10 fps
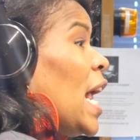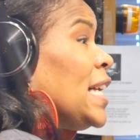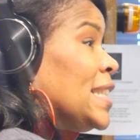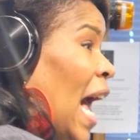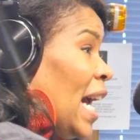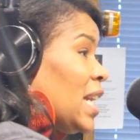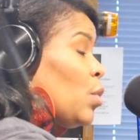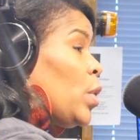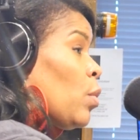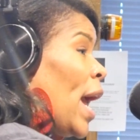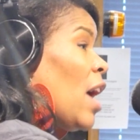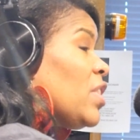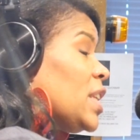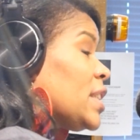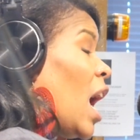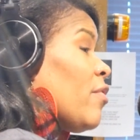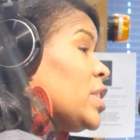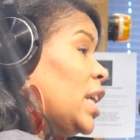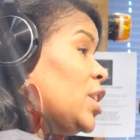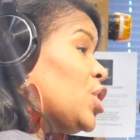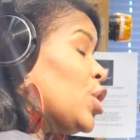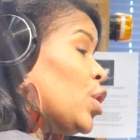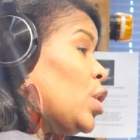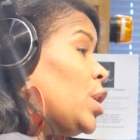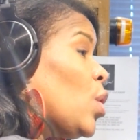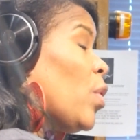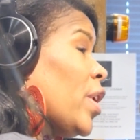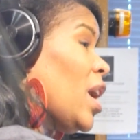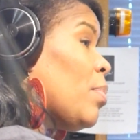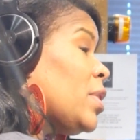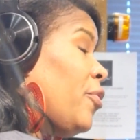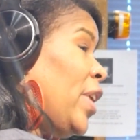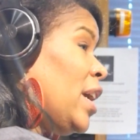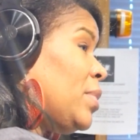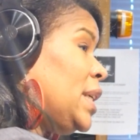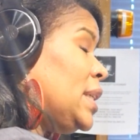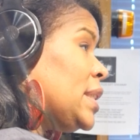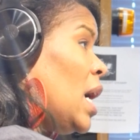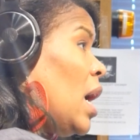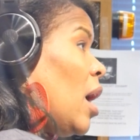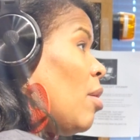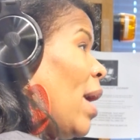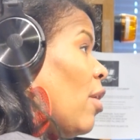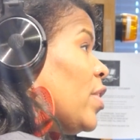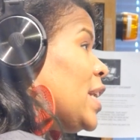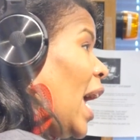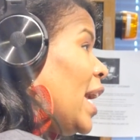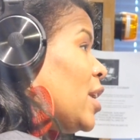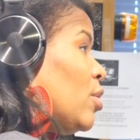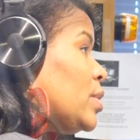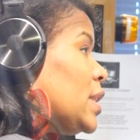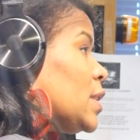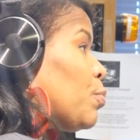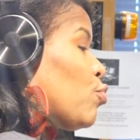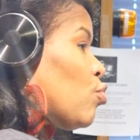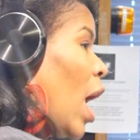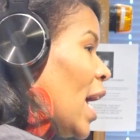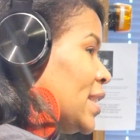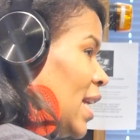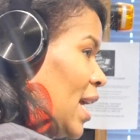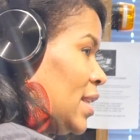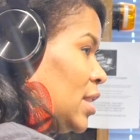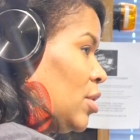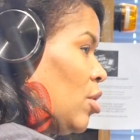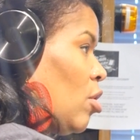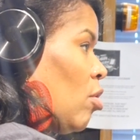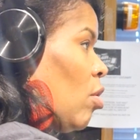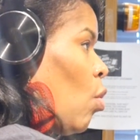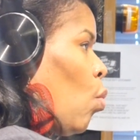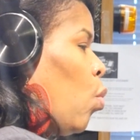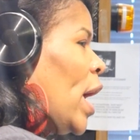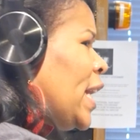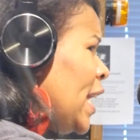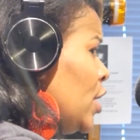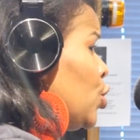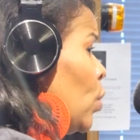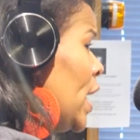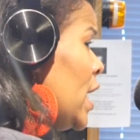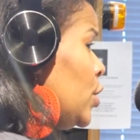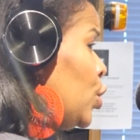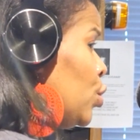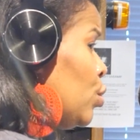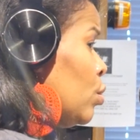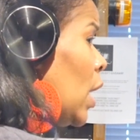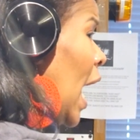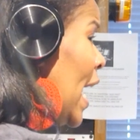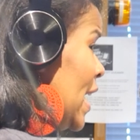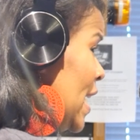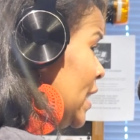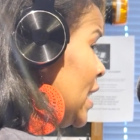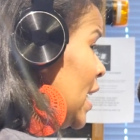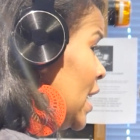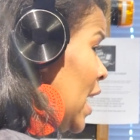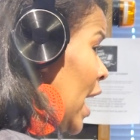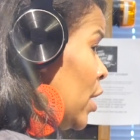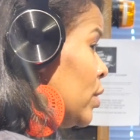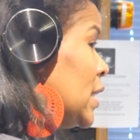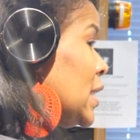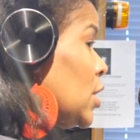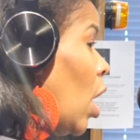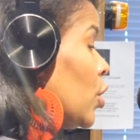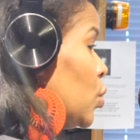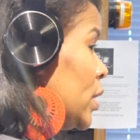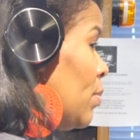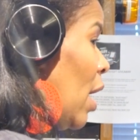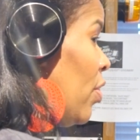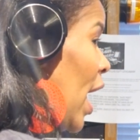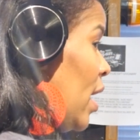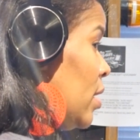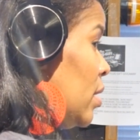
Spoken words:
Exactly. We were having this conversation earlier with a couple of families about the diagnosis process. So what keyed you into, I need to get a diagnosis, and talk to us about that?